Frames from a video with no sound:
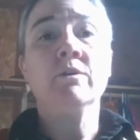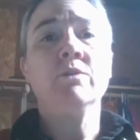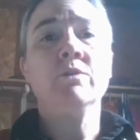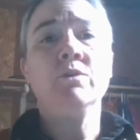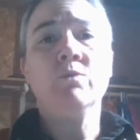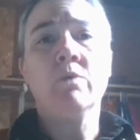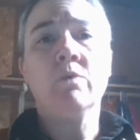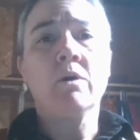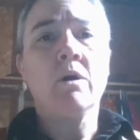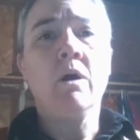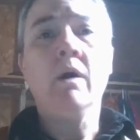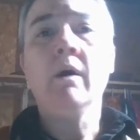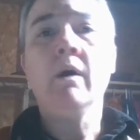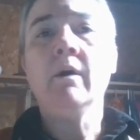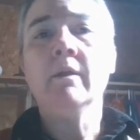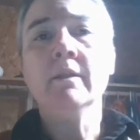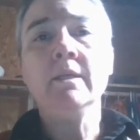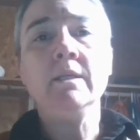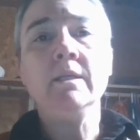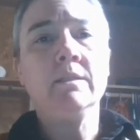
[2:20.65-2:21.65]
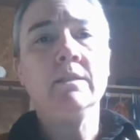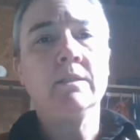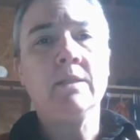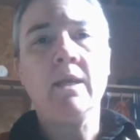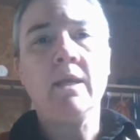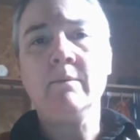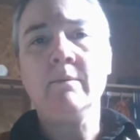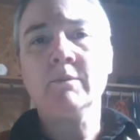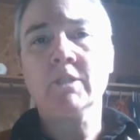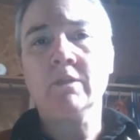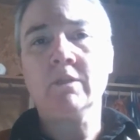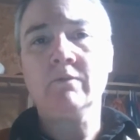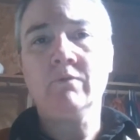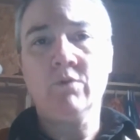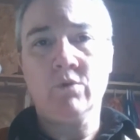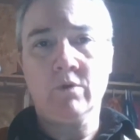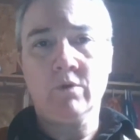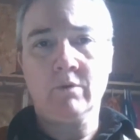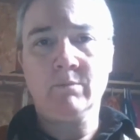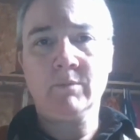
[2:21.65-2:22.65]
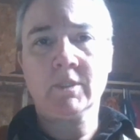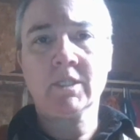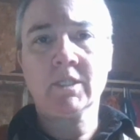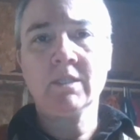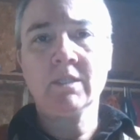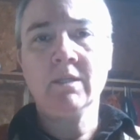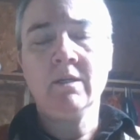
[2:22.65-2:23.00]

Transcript: you are all these names and forms.